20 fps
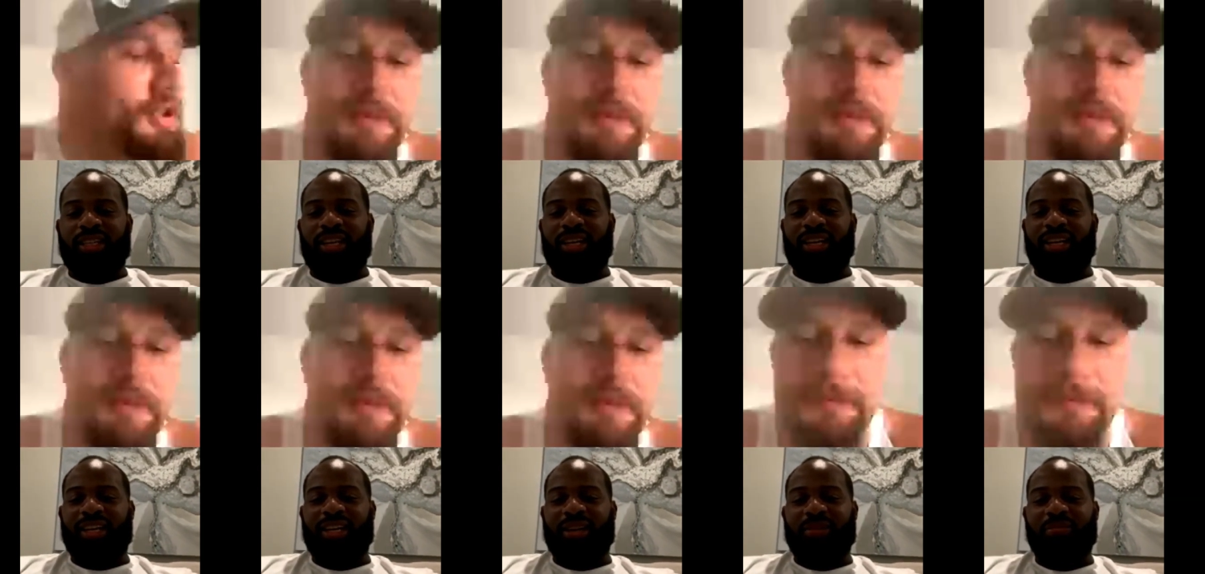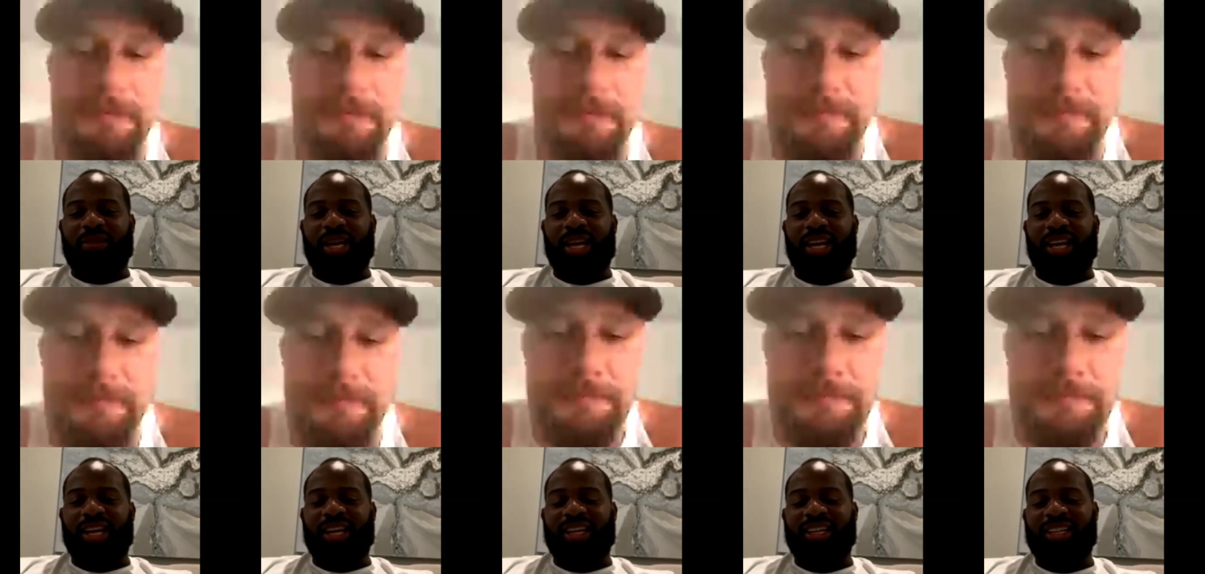Speaker 1: uh,
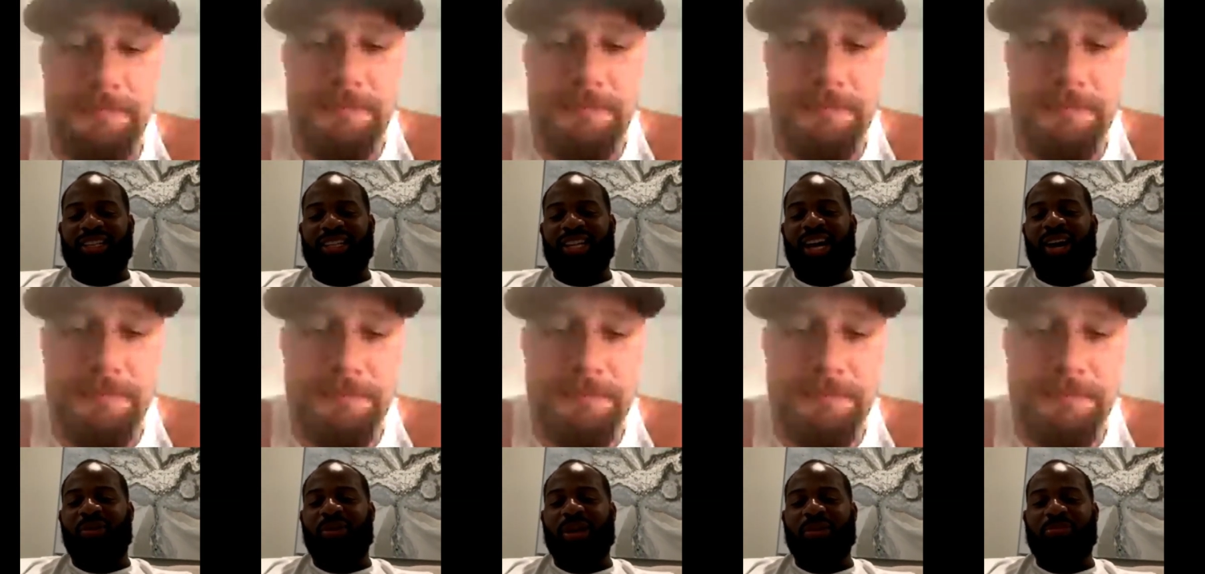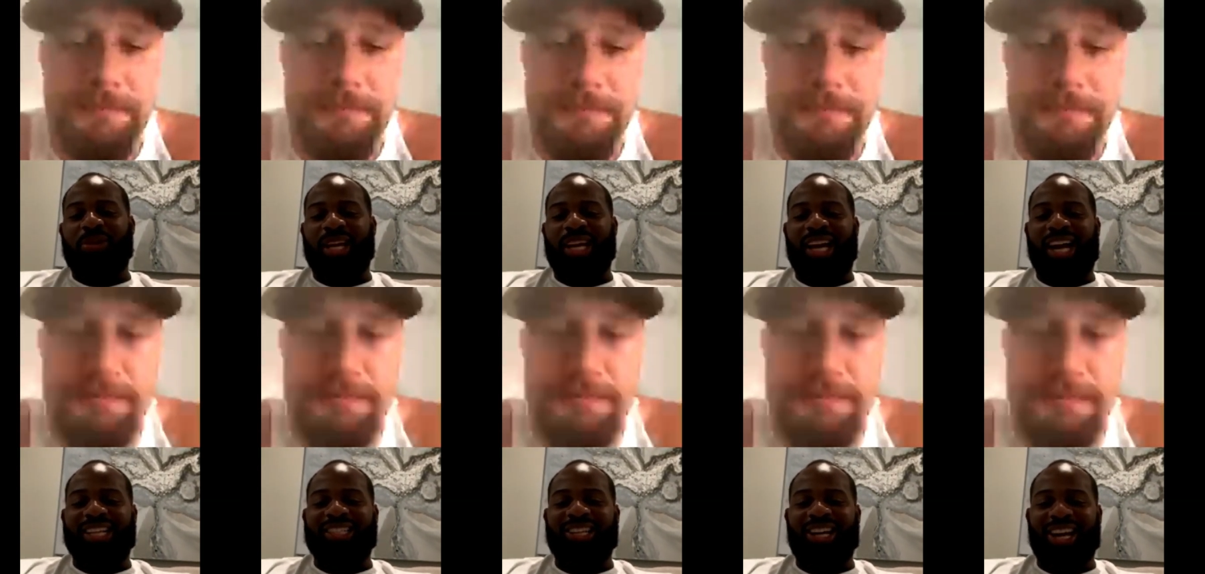man. No, we didn't play
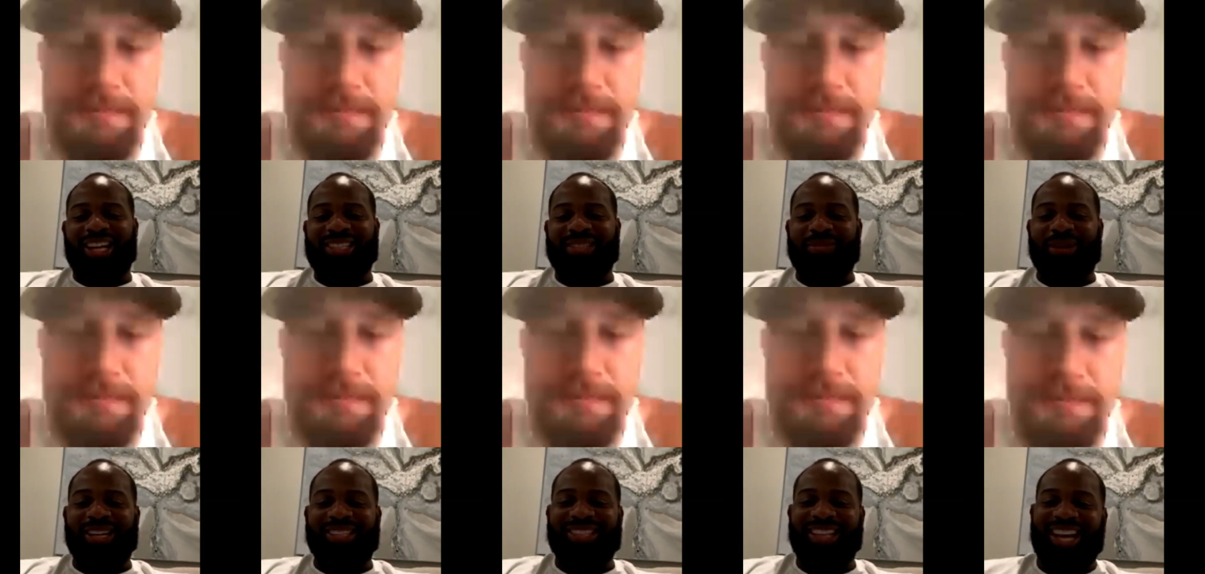ice hockey. Somebody